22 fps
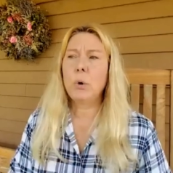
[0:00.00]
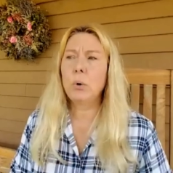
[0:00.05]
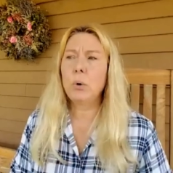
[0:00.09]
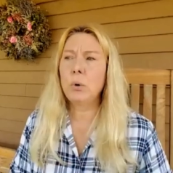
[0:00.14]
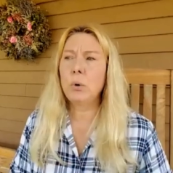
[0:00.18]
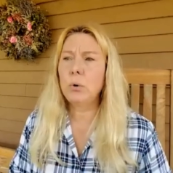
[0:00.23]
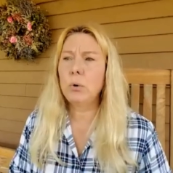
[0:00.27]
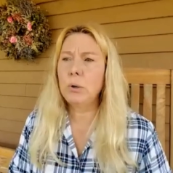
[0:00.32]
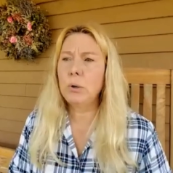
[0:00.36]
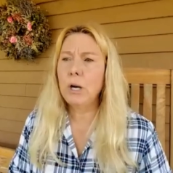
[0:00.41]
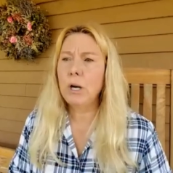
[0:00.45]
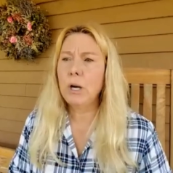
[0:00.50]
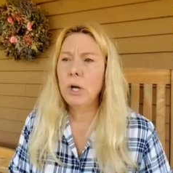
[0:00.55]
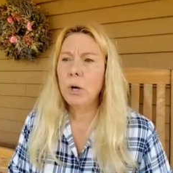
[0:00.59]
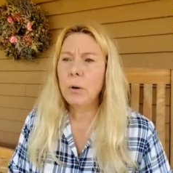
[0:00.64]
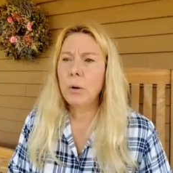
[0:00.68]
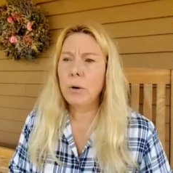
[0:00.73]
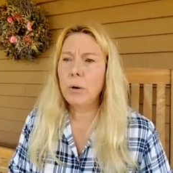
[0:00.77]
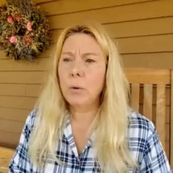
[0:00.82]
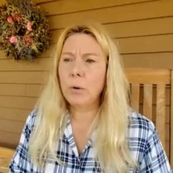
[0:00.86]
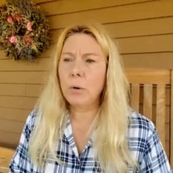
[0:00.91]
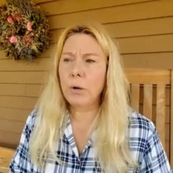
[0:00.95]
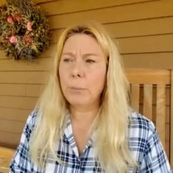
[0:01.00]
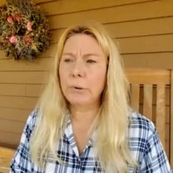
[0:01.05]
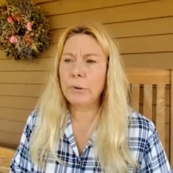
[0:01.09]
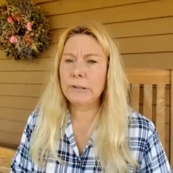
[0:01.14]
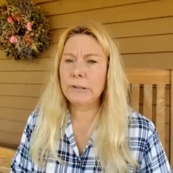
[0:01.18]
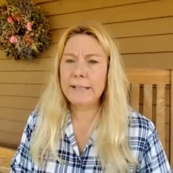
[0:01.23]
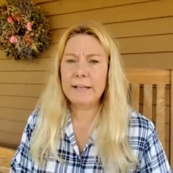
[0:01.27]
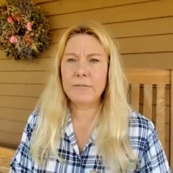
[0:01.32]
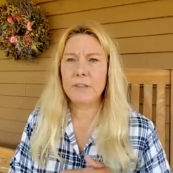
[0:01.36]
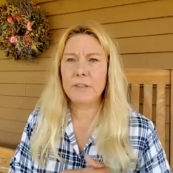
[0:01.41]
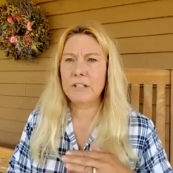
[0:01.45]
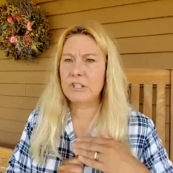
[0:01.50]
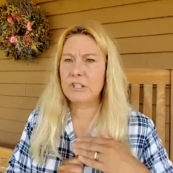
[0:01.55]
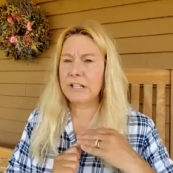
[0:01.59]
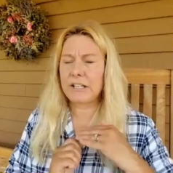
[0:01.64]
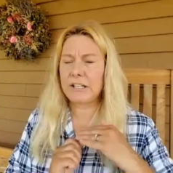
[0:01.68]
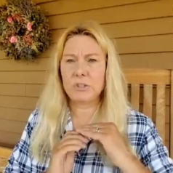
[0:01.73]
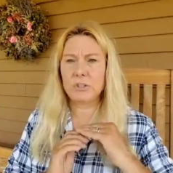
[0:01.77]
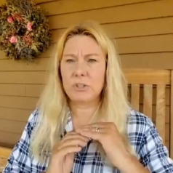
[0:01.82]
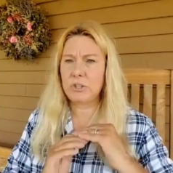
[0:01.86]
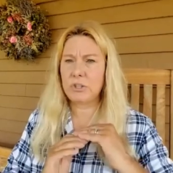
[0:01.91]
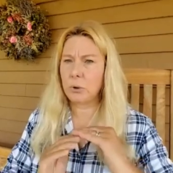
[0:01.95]
who believe that
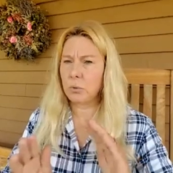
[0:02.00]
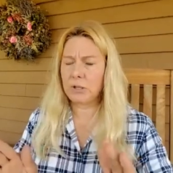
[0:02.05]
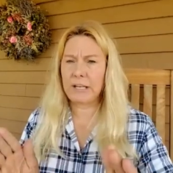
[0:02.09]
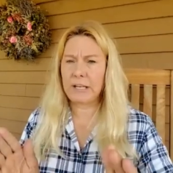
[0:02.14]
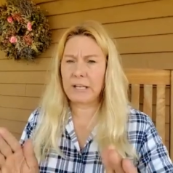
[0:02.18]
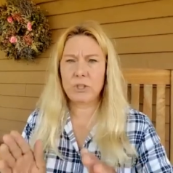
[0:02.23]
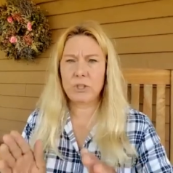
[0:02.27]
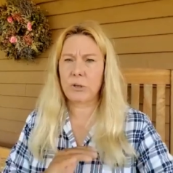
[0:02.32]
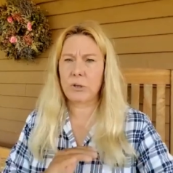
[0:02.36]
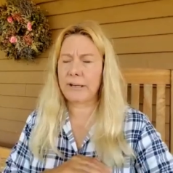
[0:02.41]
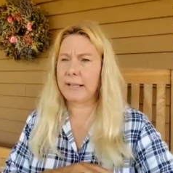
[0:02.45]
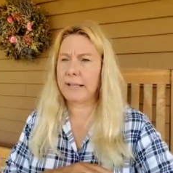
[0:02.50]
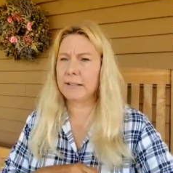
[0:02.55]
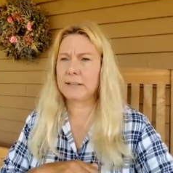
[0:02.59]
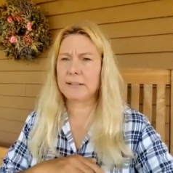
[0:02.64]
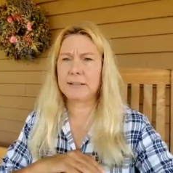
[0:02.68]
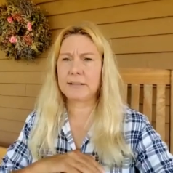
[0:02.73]
chickens don't need treats.